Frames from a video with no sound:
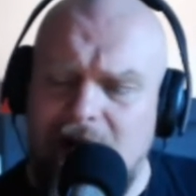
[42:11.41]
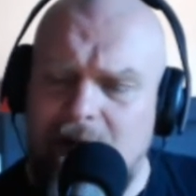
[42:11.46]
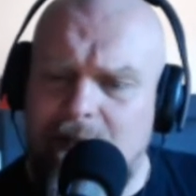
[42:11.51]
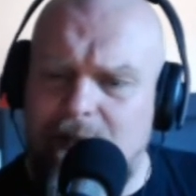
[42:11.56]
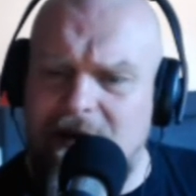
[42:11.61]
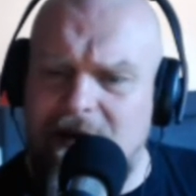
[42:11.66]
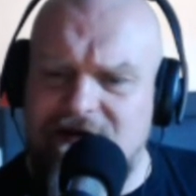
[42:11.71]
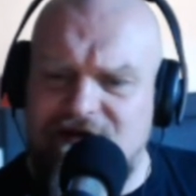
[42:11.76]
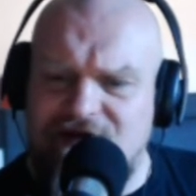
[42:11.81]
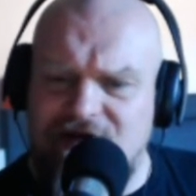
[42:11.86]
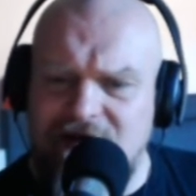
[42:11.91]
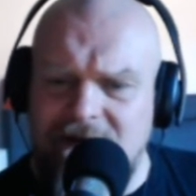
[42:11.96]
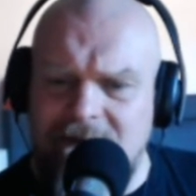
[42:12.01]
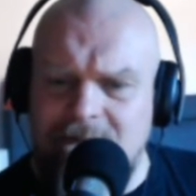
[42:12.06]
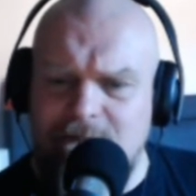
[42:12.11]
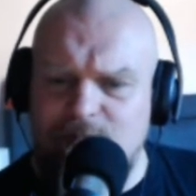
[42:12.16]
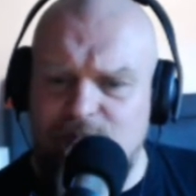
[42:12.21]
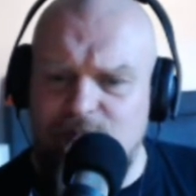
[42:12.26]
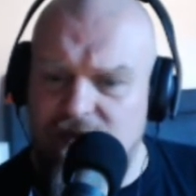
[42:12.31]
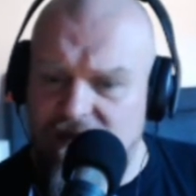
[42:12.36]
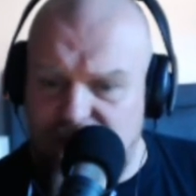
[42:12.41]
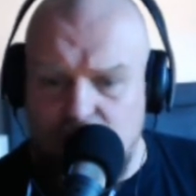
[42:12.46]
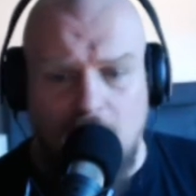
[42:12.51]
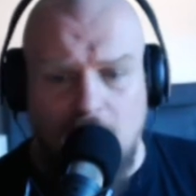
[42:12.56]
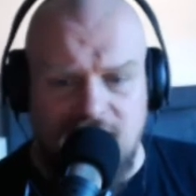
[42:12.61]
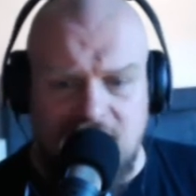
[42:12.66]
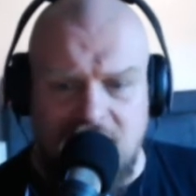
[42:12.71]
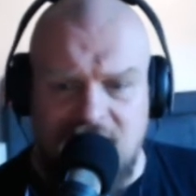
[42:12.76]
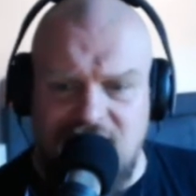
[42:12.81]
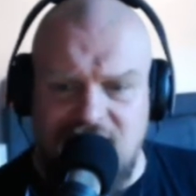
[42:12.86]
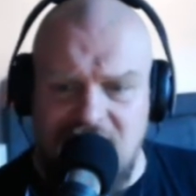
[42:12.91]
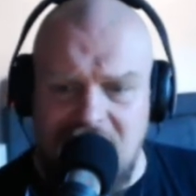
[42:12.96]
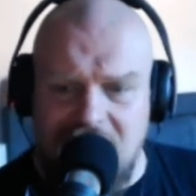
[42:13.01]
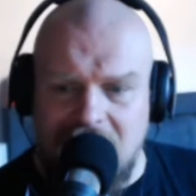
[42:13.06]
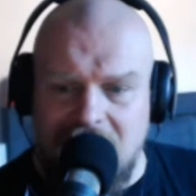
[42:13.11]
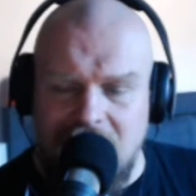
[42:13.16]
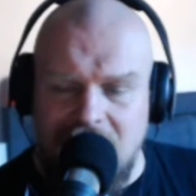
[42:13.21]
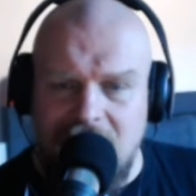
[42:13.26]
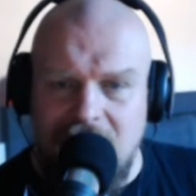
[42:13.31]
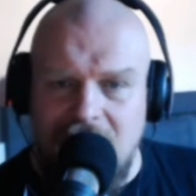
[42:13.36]
But they've called it a
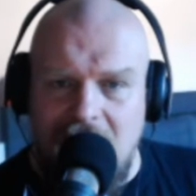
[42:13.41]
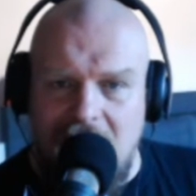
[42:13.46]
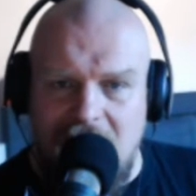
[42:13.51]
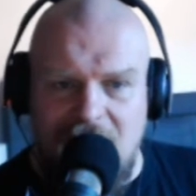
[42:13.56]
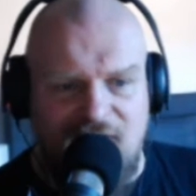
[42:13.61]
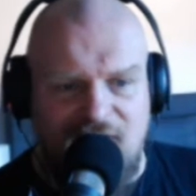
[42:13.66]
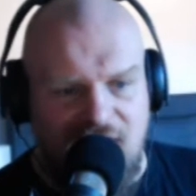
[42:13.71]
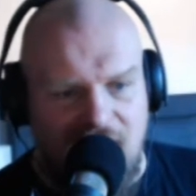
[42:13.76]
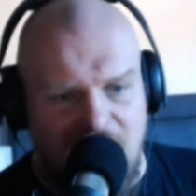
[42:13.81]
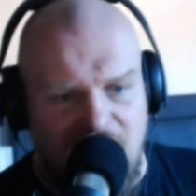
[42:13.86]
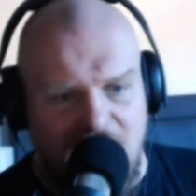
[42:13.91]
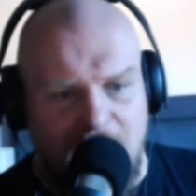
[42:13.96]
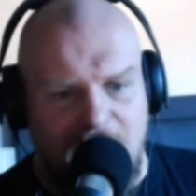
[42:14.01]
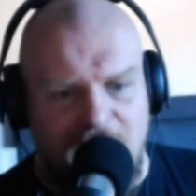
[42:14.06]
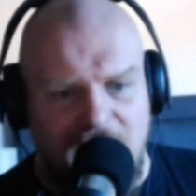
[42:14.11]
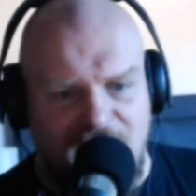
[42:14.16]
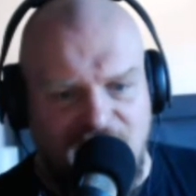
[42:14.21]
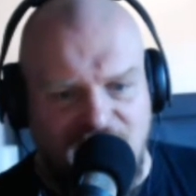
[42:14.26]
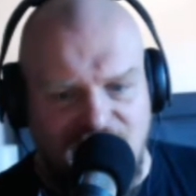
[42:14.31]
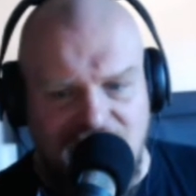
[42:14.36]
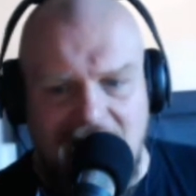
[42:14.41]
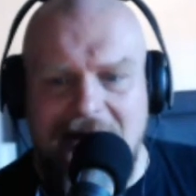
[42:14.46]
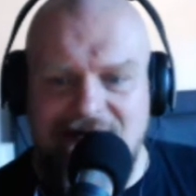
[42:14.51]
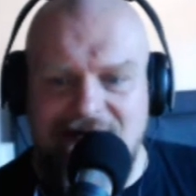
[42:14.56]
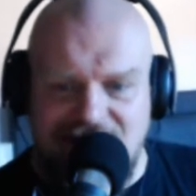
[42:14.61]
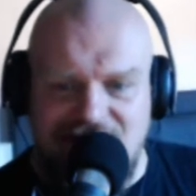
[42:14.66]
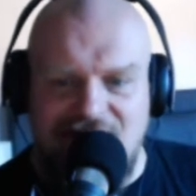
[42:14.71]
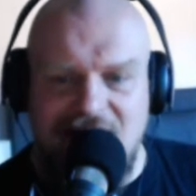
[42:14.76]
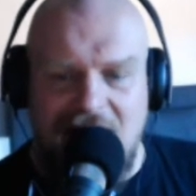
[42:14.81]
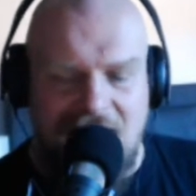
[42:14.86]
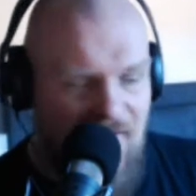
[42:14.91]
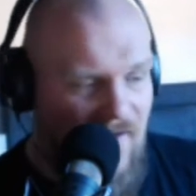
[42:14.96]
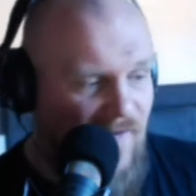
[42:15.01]
day. And it's another sad...